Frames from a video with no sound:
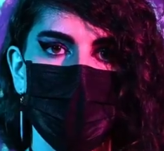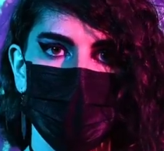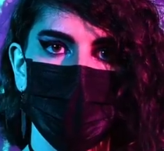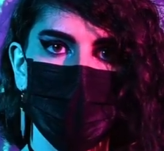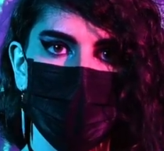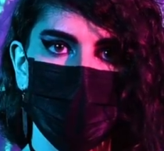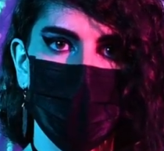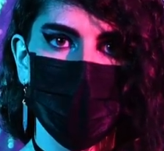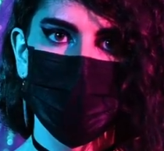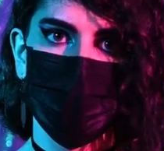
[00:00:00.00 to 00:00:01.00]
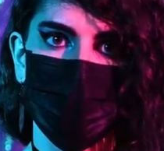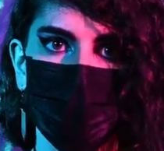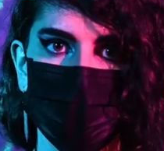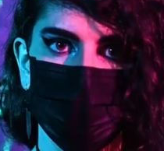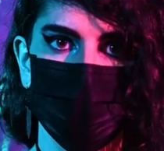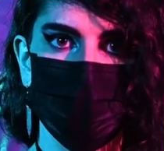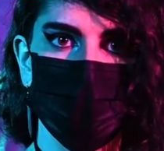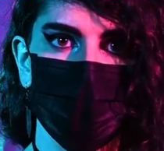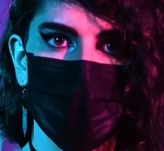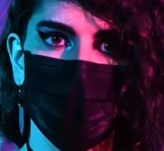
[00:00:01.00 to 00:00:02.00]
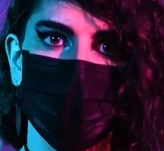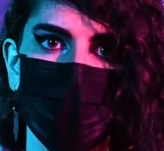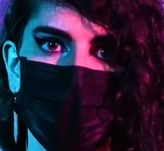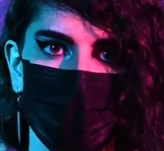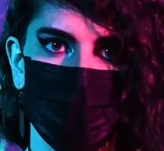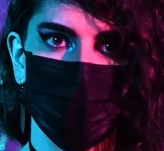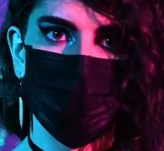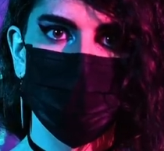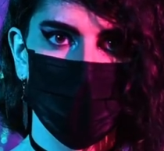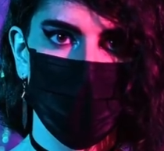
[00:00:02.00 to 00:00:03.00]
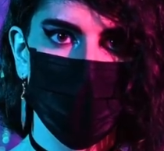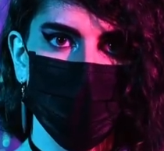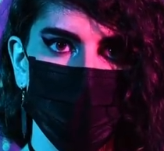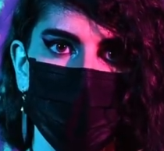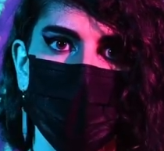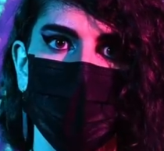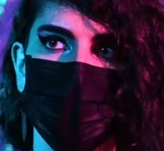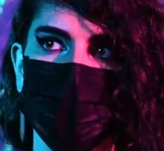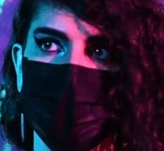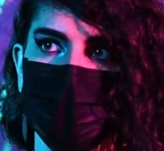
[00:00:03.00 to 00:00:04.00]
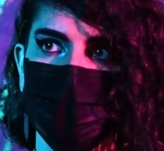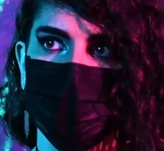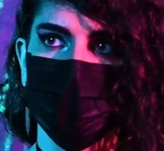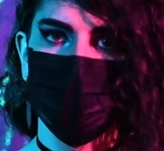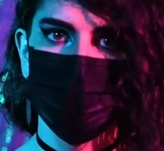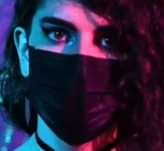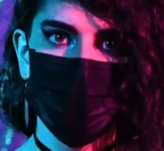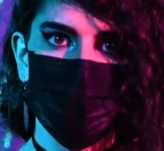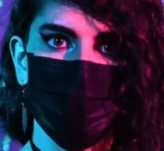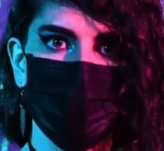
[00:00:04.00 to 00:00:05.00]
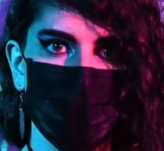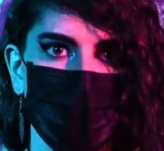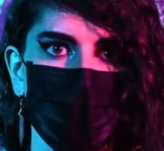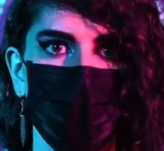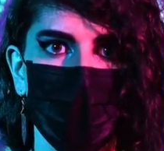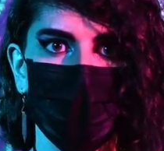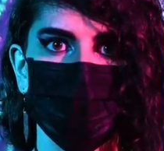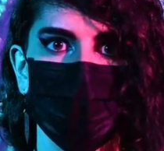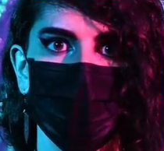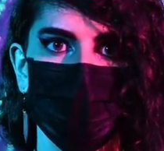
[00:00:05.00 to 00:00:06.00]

Some disadvantages include a slightly awkward draw. They oftentimes do not have a